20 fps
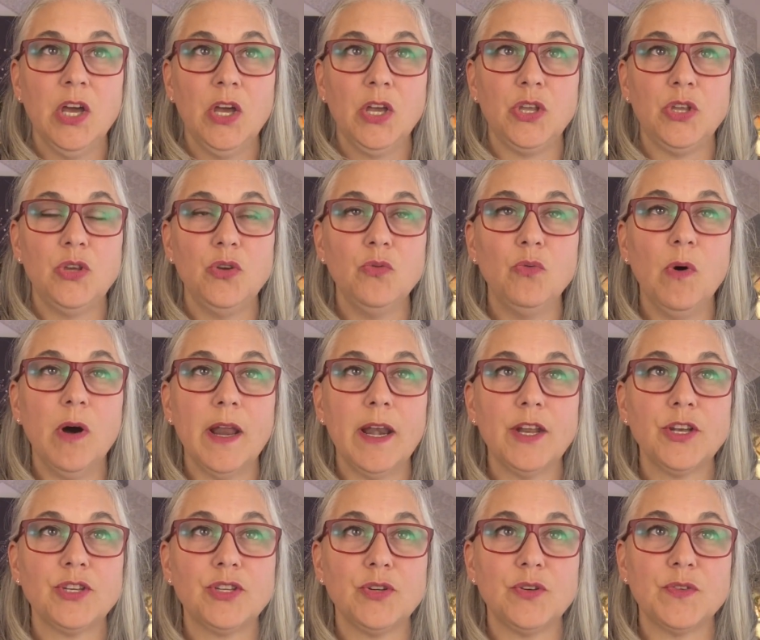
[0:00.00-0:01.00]
you want
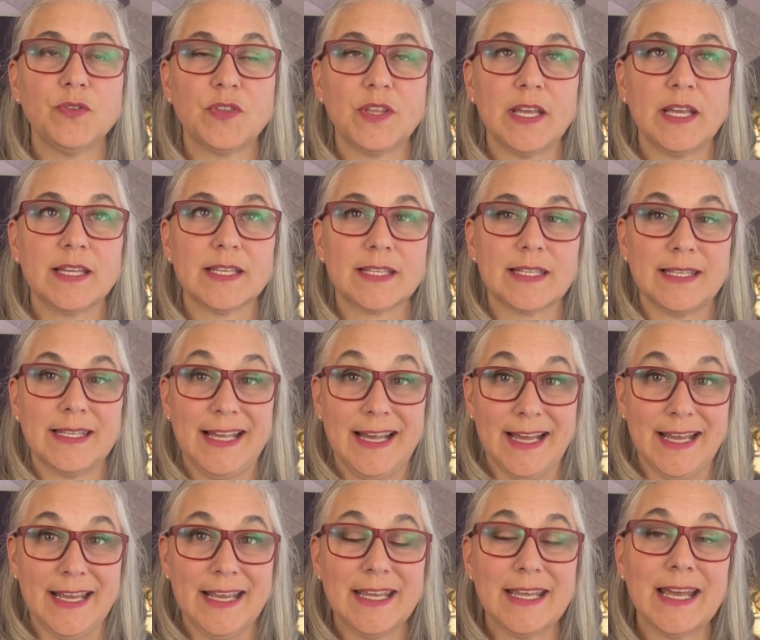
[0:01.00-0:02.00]
to do things
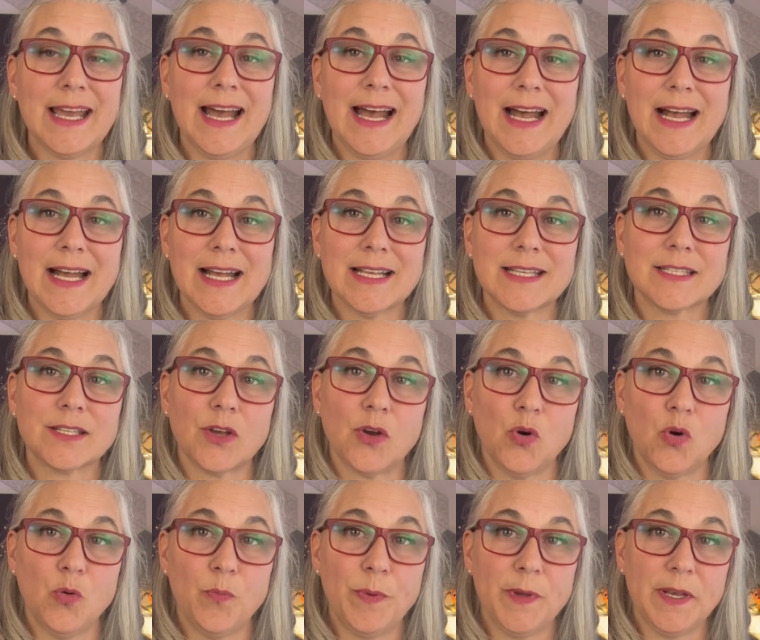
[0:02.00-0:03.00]
like ask
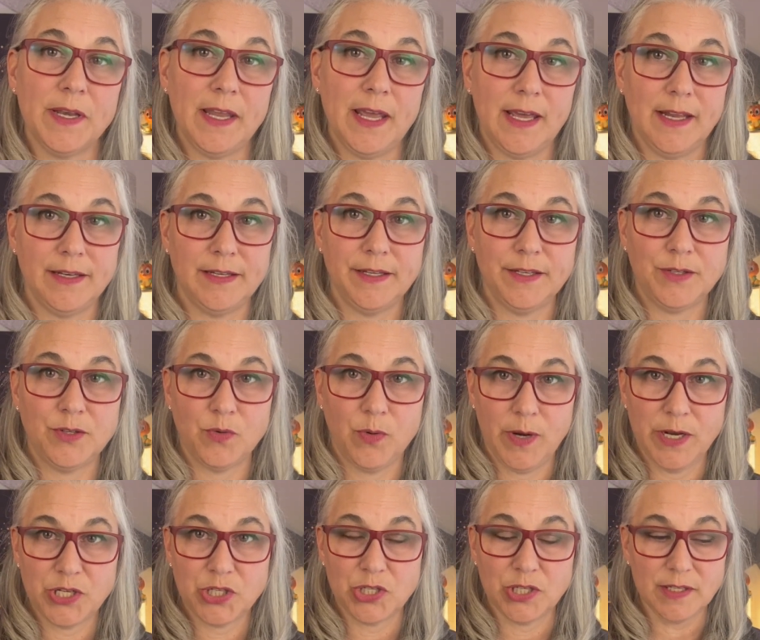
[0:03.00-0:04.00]
open ended
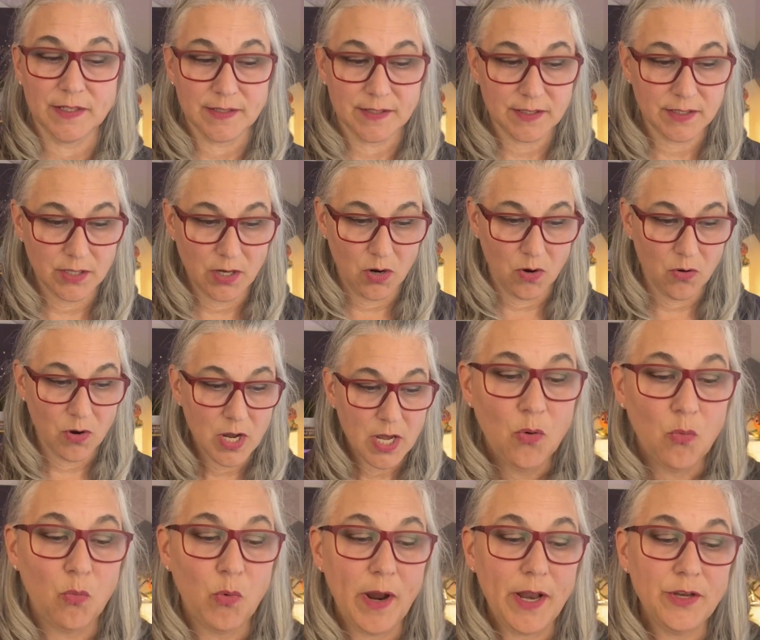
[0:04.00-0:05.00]
questions. So,
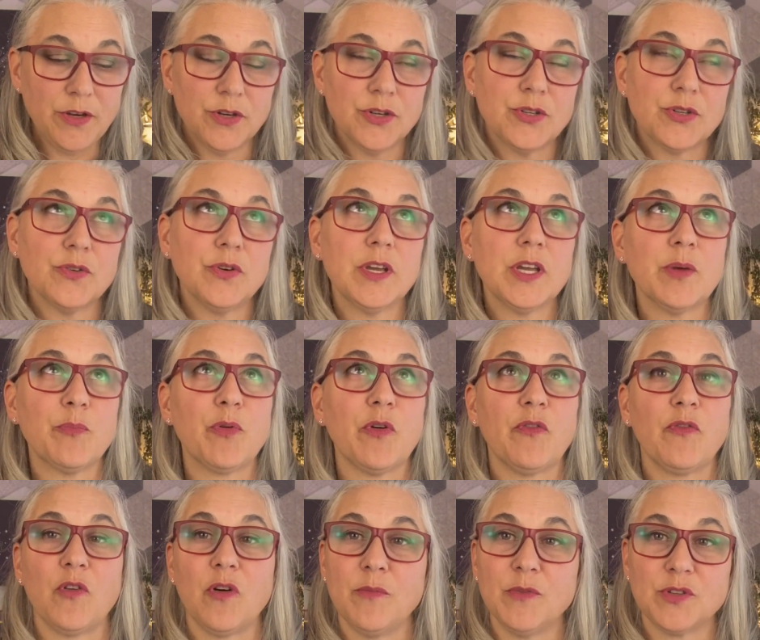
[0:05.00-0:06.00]
when you're doing a
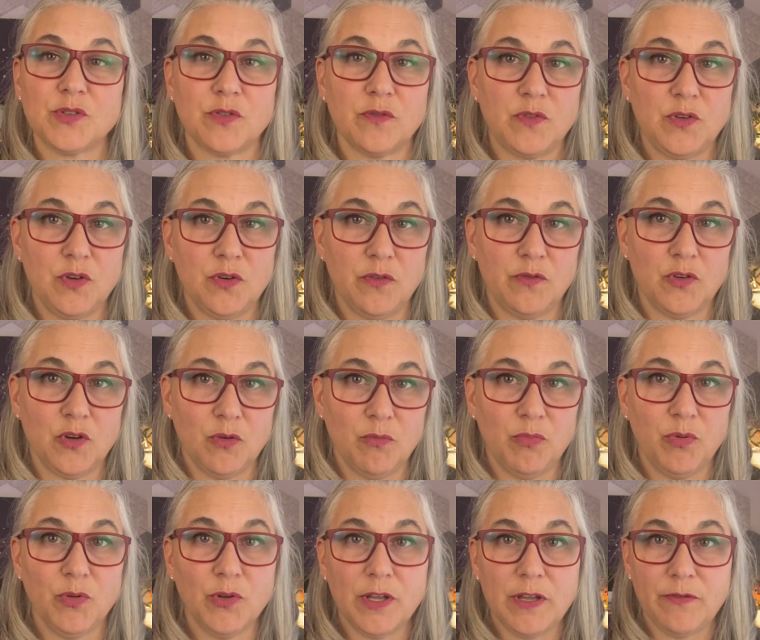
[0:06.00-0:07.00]
performance review of your
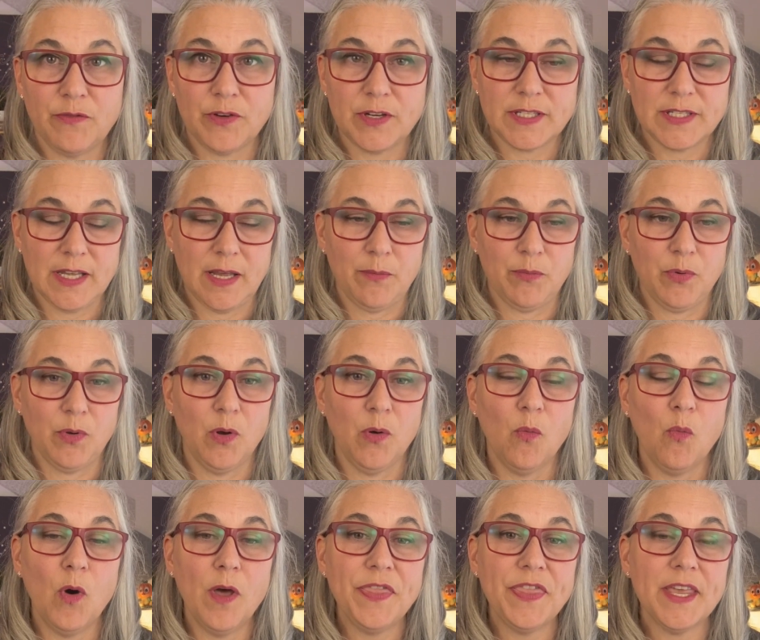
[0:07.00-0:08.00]
employee, for example,
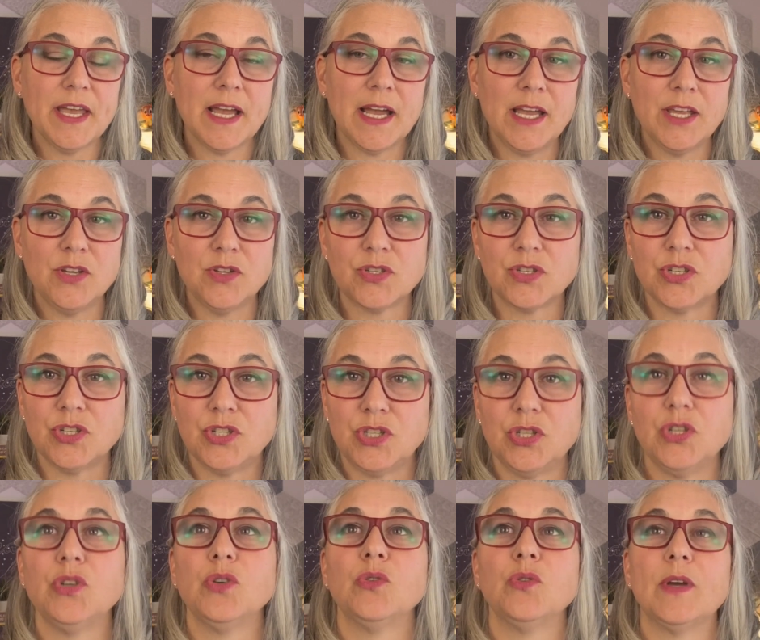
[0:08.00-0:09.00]
one thing I used to
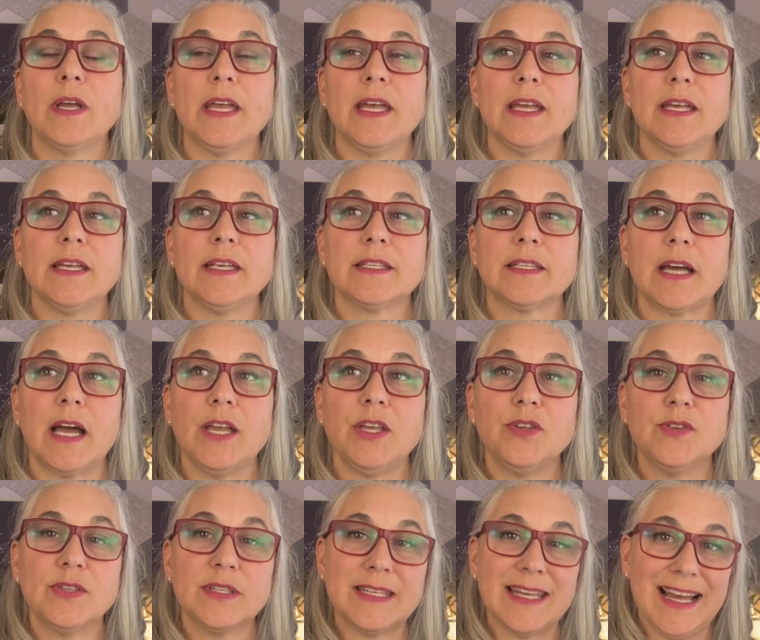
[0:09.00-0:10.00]
do is I
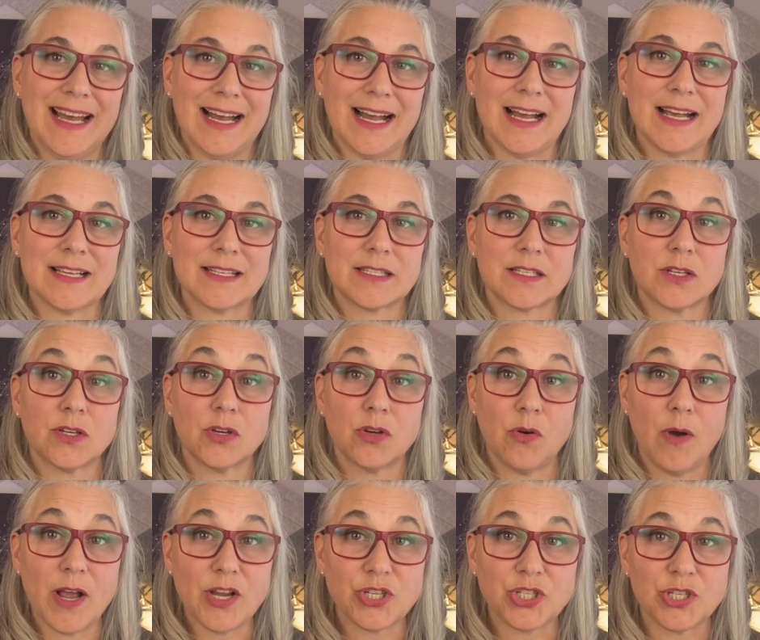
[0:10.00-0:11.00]
used to ask
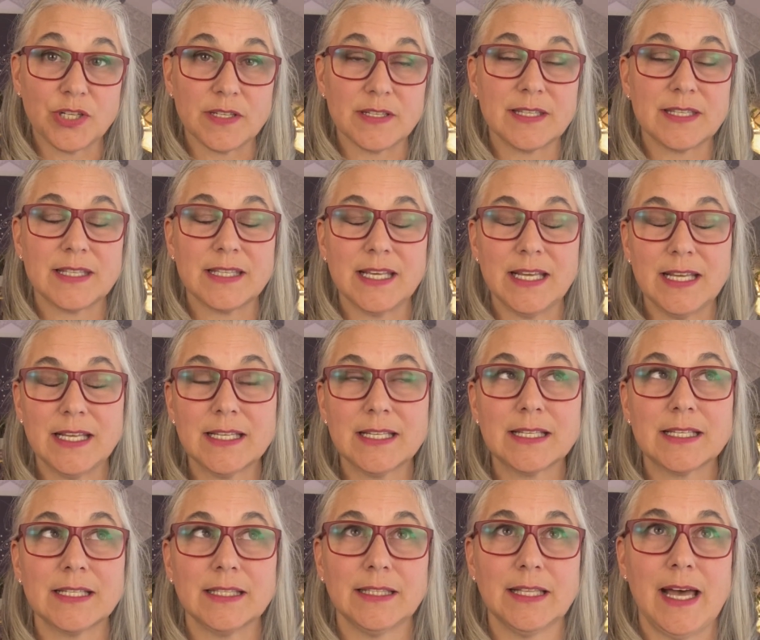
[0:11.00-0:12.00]
questions,
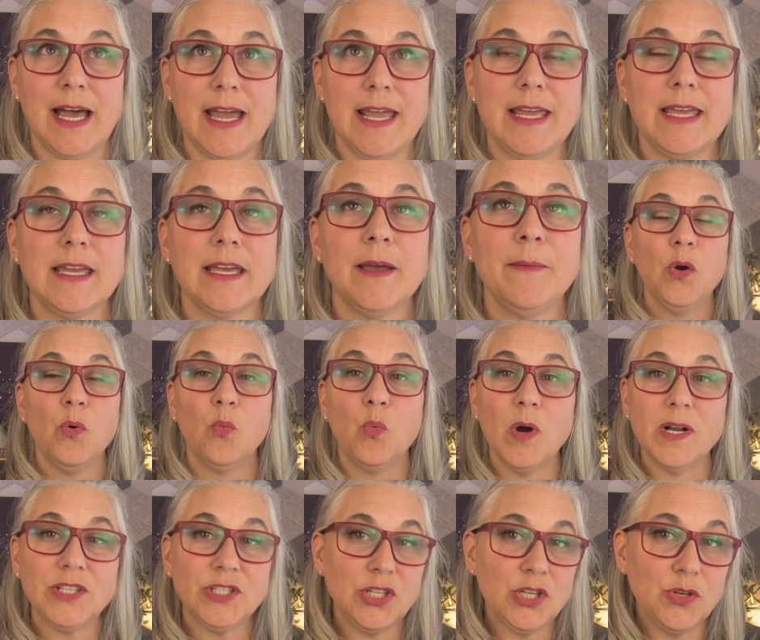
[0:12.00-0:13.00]
things like,
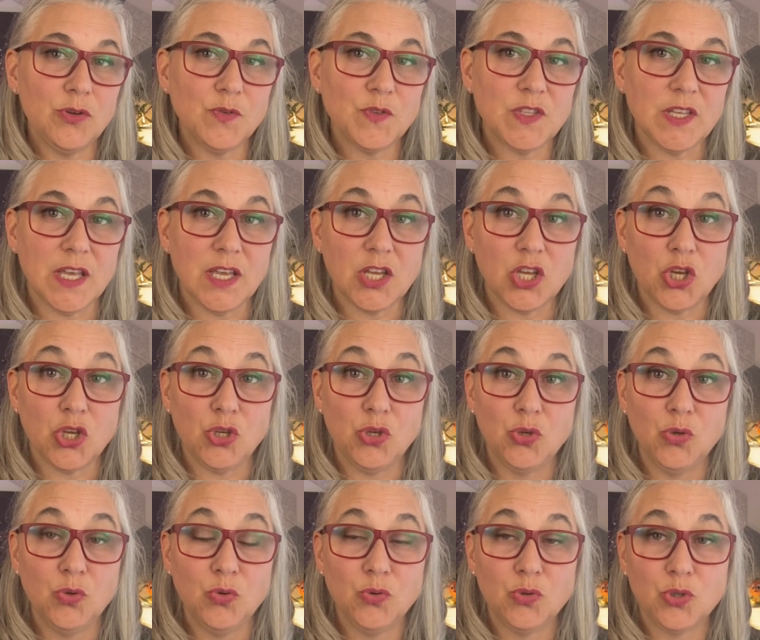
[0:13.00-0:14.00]
What do you think
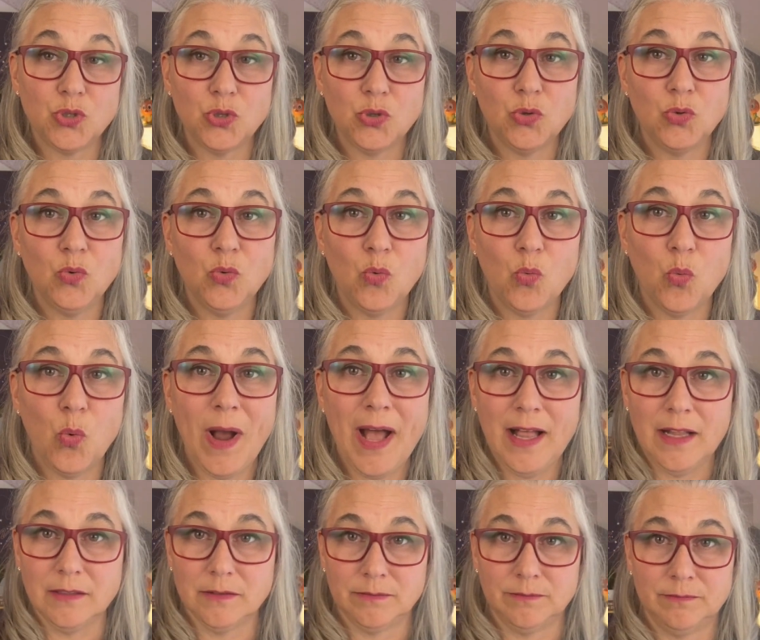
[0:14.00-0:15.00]
you do
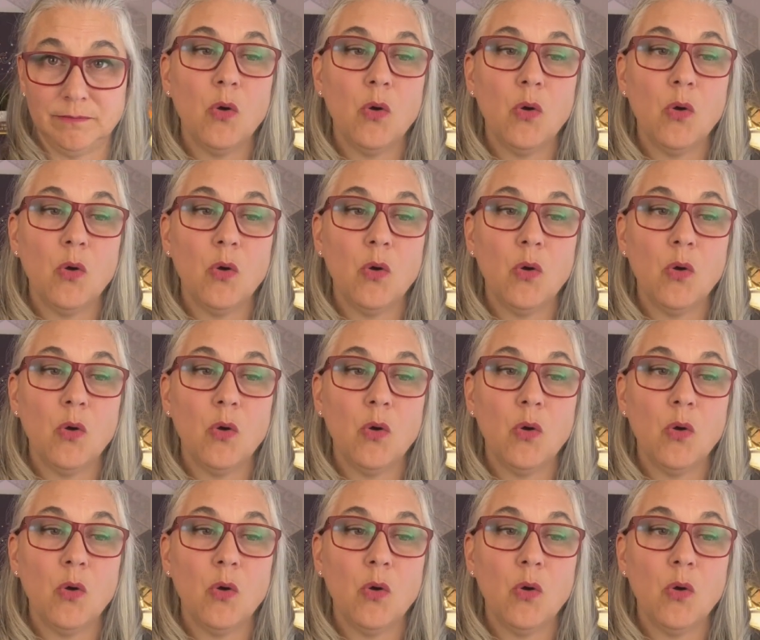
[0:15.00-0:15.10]
well?